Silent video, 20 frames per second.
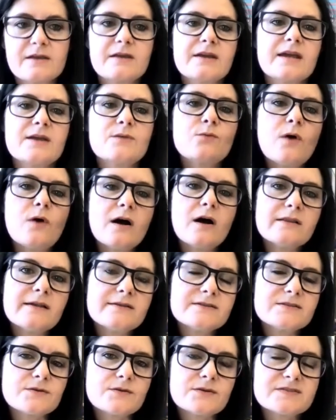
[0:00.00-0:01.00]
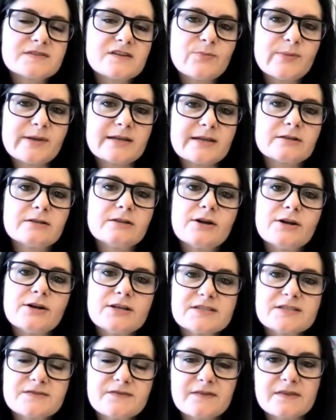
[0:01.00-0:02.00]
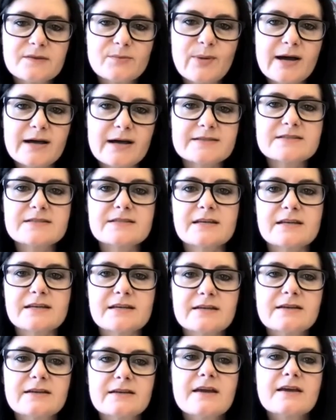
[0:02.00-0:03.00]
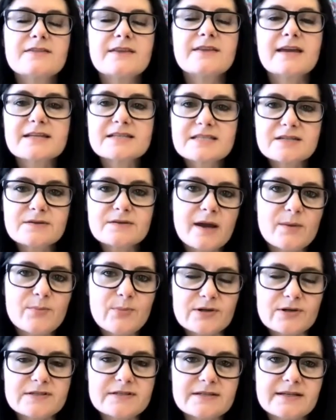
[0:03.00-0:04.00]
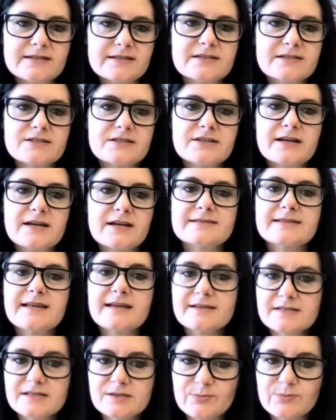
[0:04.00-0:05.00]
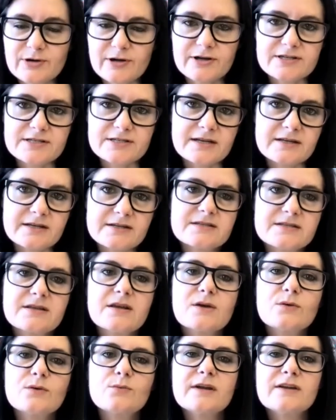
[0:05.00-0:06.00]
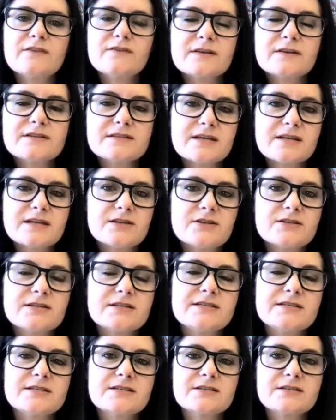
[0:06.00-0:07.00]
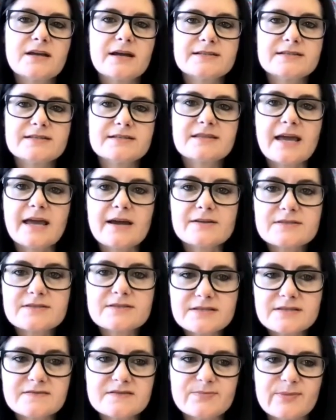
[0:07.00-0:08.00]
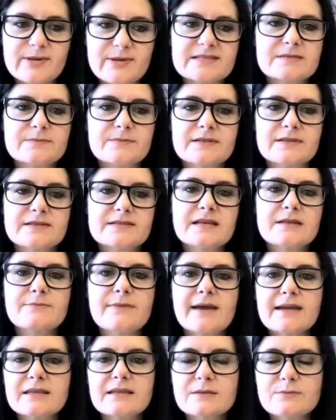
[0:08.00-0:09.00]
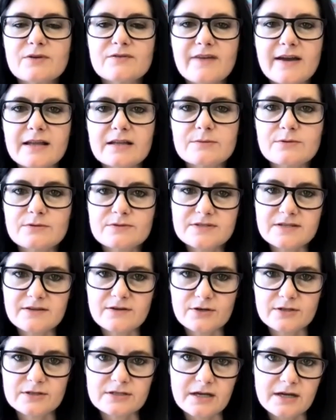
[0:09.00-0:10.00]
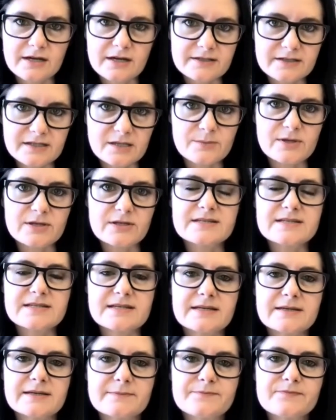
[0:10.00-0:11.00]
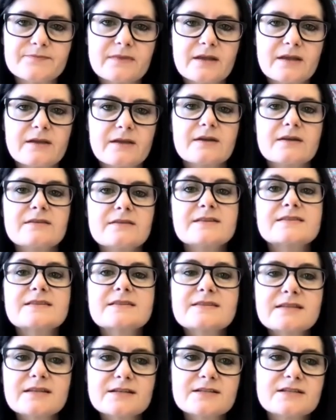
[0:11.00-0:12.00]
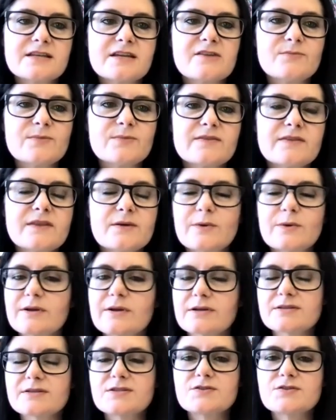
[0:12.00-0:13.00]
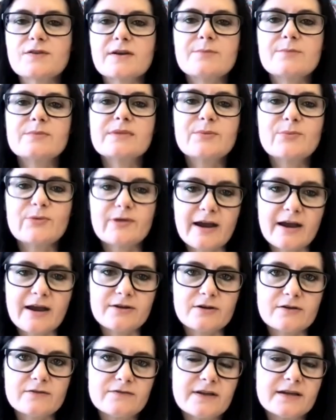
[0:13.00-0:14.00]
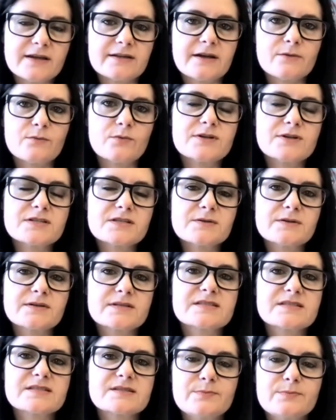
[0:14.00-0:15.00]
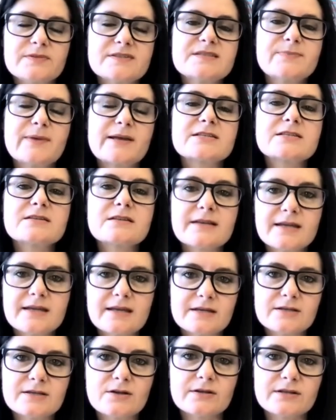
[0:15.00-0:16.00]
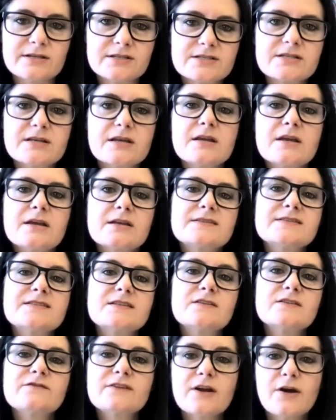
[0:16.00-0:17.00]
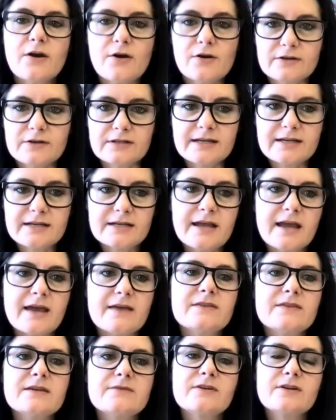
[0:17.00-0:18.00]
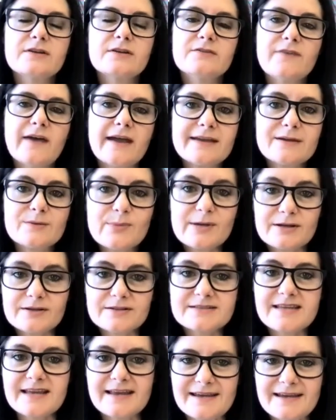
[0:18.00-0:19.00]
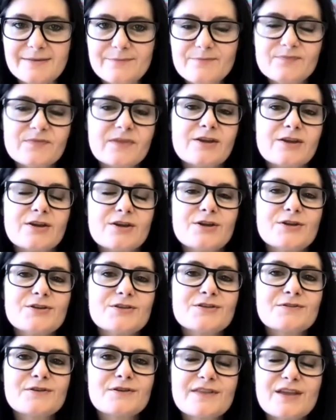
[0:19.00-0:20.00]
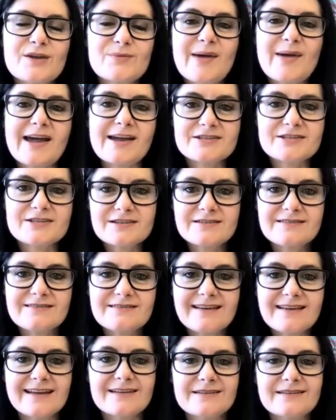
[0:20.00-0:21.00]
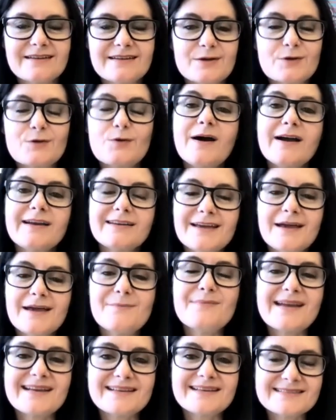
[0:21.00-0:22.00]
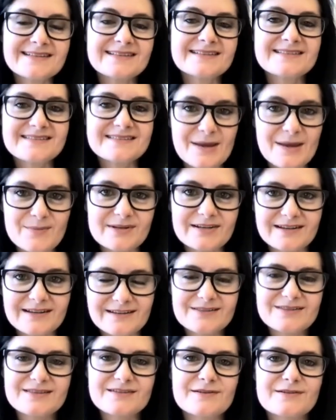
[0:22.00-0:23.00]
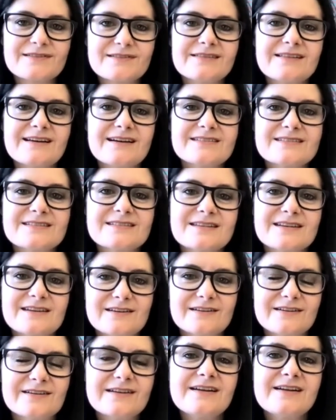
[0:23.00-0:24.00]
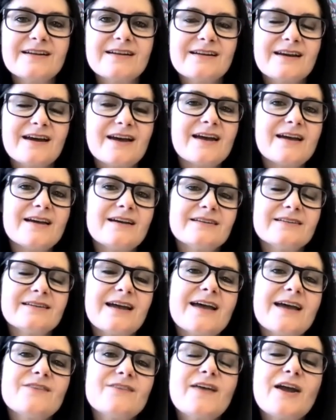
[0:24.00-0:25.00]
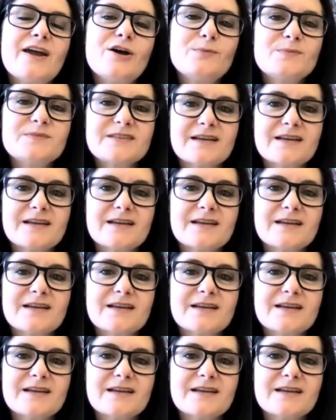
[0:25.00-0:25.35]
And while our doors have been closed for the past year, thanks to our Botany digitisation project, we've continued to digitise thousands of specimens and make them available to the online community. This is an achievement that we're extremely proud of, and I want to especially acknowledge Sylvia Orley and the Conveyor Belt team, who through their passion and quite amazing stamina through the last year, have helped